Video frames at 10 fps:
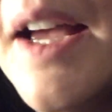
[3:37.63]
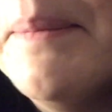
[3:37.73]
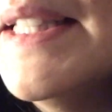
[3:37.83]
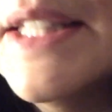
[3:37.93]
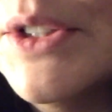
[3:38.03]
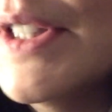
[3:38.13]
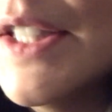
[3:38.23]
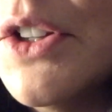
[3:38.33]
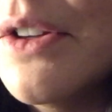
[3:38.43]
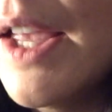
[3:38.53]
I mean,
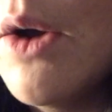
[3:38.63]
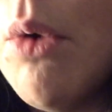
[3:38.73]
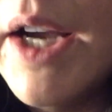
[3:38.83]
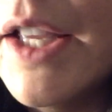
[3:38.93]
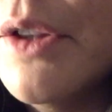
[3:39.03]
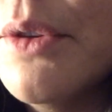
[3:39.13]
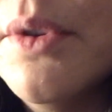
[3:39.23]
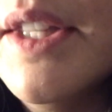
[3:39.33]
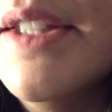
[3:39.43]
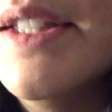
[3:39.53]
seriously, you're like walking
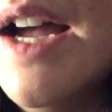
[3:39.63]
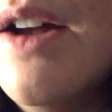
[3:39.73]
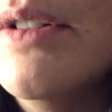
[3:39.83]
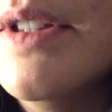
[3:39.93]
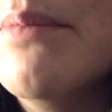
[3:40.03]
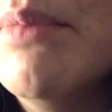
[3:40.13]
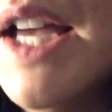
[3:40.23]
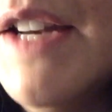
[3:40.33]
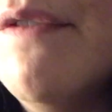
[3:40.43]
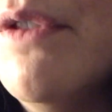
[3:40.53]
through this house
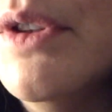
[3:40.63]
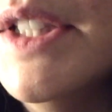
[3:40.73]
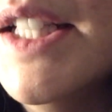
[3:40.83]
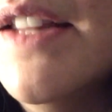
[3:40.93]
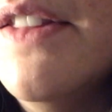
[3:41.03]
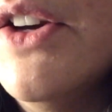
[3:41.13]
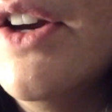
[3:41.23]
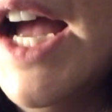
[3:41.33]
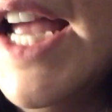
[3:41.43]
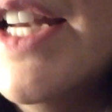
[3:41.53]
blindfolded, and they're
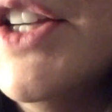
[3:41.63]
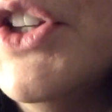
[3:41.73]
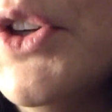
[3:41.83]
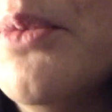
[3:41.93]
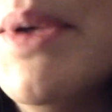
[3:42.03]
guiding you,